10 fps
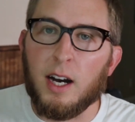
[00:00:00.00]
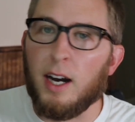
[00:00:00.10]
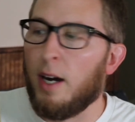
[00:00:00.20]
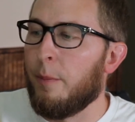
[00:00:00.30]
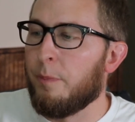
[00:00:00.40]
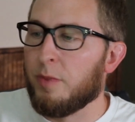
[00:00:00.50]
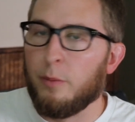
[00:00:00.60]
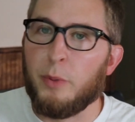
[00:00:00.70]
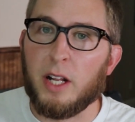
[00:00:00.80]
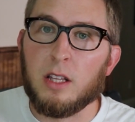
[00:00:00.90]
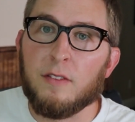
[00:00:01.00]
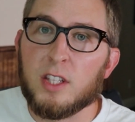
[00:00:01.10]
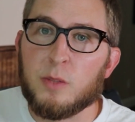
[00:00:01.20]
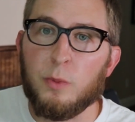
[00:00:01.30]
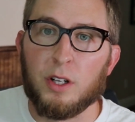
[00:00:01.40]
Um, but I love
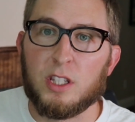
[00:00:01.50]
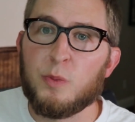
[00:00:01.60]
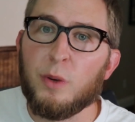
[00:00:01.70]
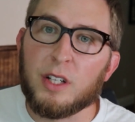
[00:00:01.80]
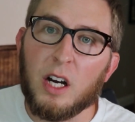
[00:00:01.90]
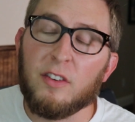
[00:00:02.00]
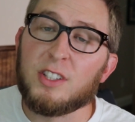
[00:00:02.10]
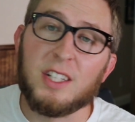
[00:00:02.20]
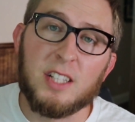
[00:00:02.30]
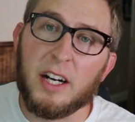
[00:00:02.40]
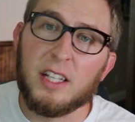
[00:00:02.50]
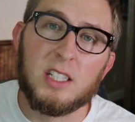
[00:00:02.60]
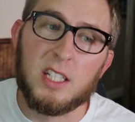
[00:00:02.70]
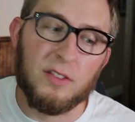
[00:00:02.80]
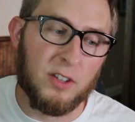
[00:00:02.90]
this book. This book covers a ton
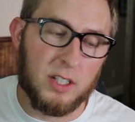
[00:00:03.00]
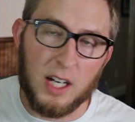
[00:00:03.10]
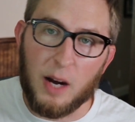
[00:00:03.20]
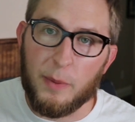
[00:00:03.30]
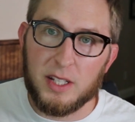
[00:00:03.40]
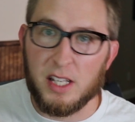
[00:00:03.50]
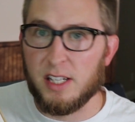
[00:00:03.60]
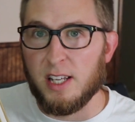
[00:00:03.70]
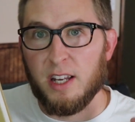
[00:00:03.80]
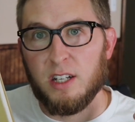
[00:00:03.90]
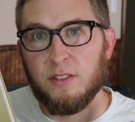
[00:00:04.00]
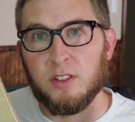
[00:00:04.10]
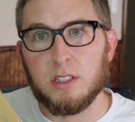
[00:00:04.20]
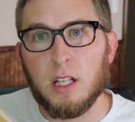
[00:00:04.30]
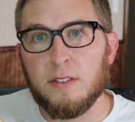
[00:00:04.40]
of different topics at a ton of
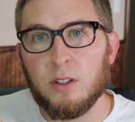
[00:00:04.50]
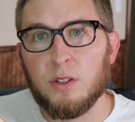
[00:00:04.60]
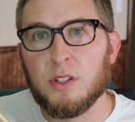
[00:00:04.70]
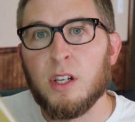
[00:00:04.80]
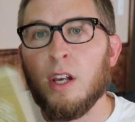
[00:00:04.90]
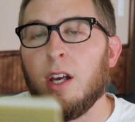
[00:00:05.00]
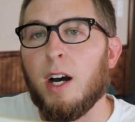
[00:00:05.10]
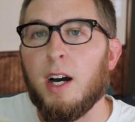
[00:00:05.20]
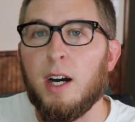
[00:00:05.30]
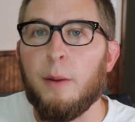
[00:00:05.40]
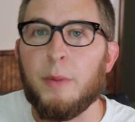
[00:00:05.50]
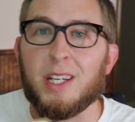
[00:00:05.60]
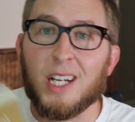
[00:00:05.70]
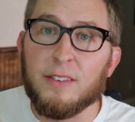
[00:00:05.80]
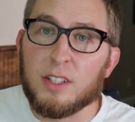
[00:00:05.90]
different levels. Um,
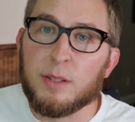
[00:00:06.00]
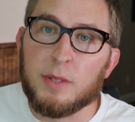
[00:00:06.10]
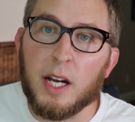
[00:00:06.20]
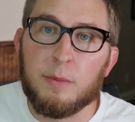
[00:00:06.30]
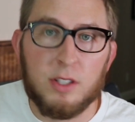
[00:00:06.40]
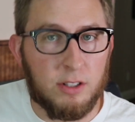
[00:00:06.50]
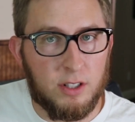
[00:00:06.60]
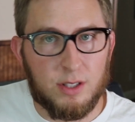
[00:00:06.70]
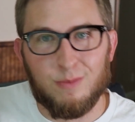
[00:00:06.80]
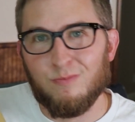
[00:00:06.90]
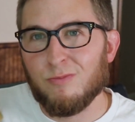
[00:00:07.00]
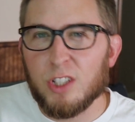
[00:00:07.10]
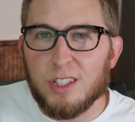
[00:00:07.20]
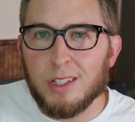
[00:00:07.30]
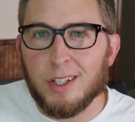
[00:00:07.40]
it covers some time series,
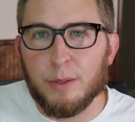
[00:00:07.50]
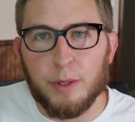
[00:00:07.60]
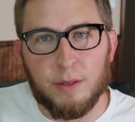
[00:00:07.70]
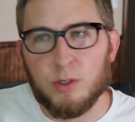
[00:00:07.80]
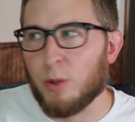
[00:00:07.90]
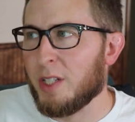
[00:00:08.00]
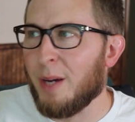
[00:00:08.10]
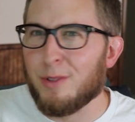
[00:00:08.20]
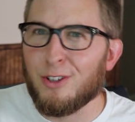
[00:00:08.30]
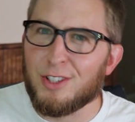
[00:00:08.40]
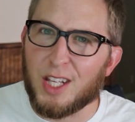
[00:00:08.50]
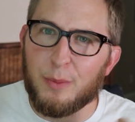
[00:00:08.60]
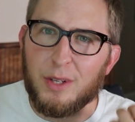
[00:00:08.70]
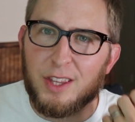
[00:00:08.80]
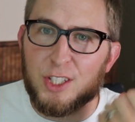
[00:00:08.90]
just a little bit. So time series is going
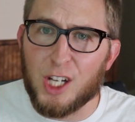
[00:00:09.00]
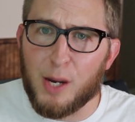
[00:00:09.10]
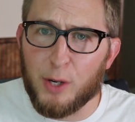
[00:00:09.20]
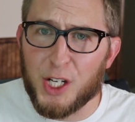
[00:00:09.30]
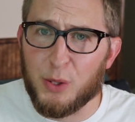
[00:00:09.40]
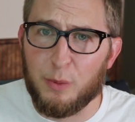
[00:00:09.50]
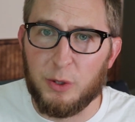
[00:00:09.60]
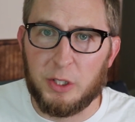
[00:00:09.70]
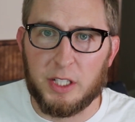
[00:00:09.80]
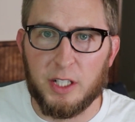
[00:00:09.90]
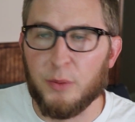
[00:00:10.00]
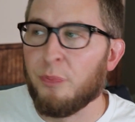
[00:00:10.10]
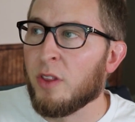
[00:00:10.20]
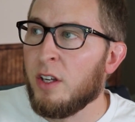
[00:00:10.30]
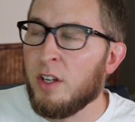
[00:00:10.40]
to be the jawbreaker we're building here.